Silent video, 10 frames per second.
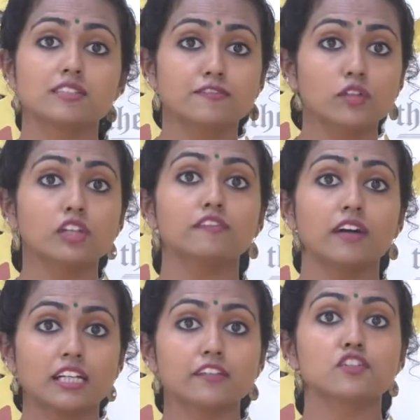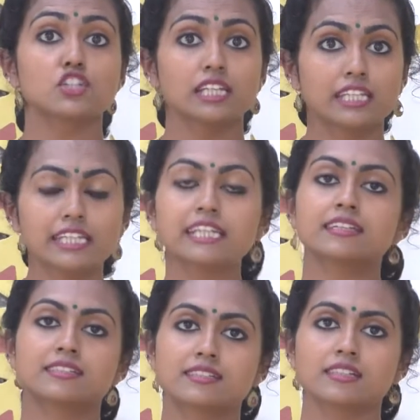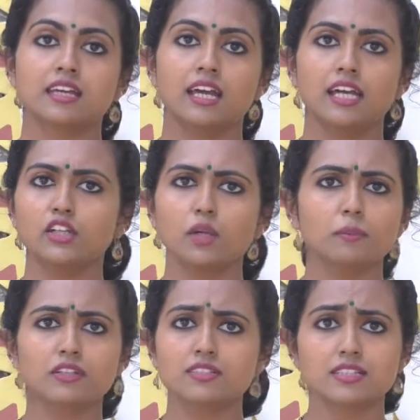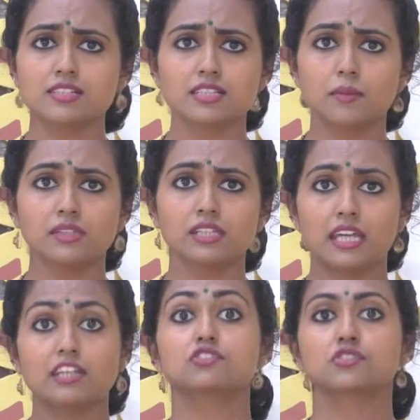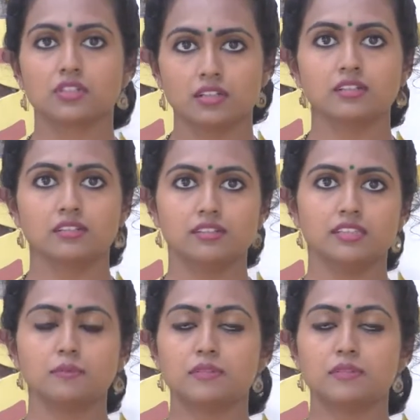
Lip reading: is full of artificial ingredients, and not because it is something extra that